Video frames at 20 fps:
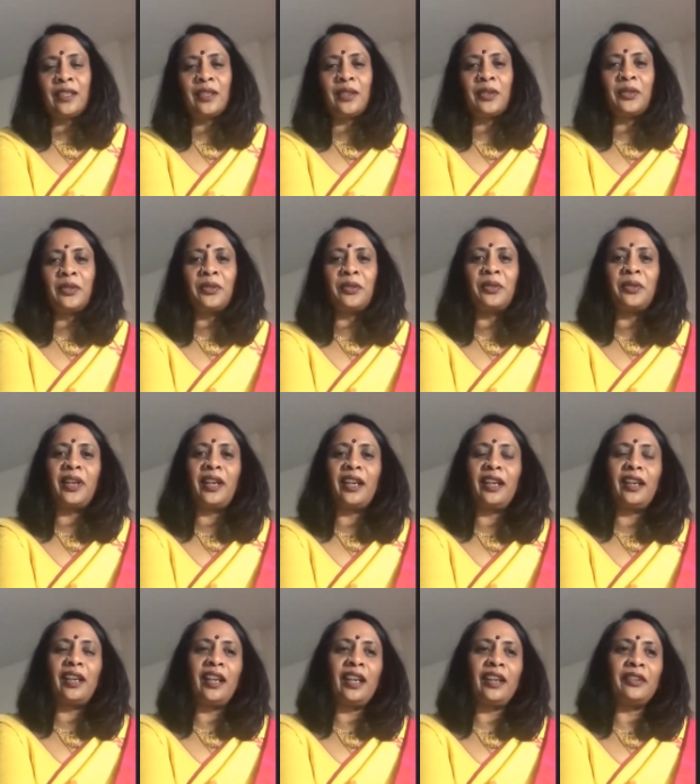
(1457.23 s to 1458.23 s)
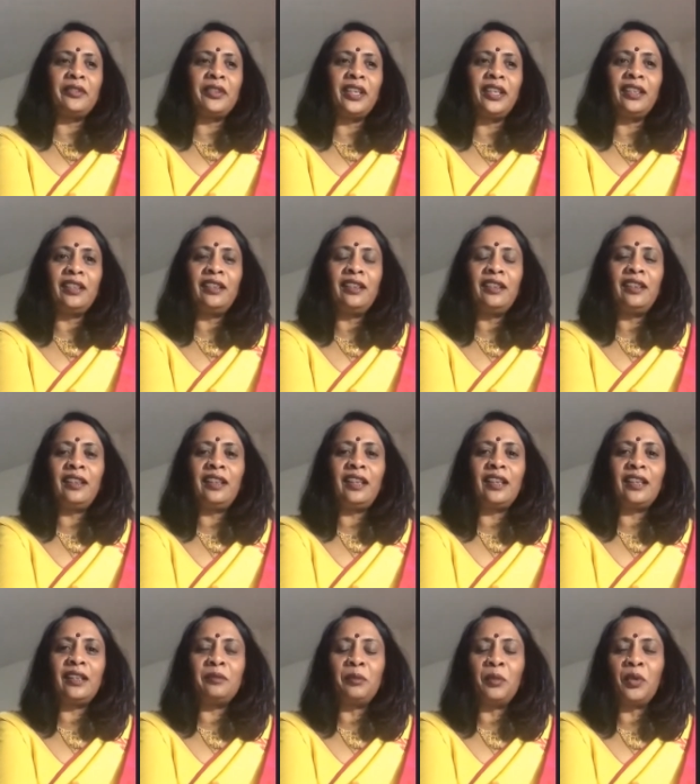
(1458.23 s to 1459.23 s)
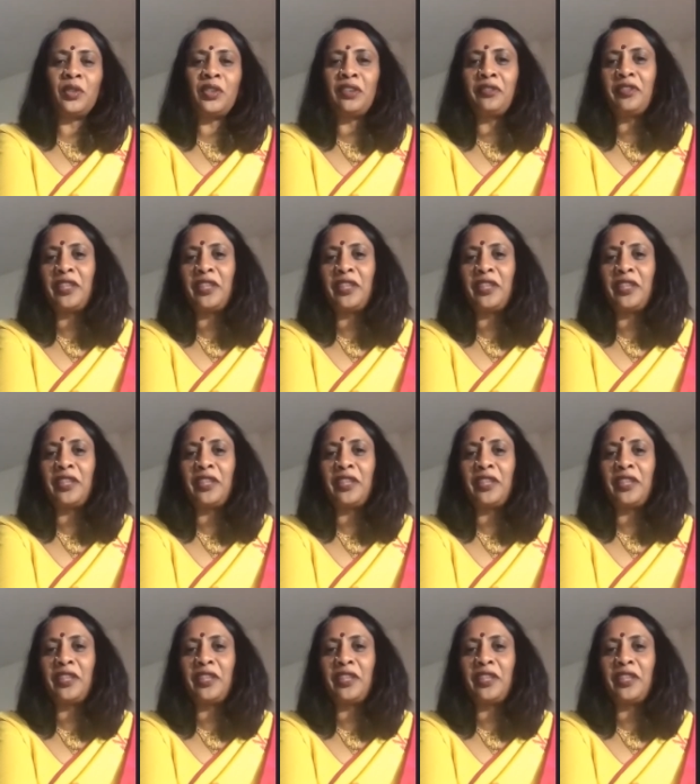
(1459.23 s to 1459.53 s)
So I have written, most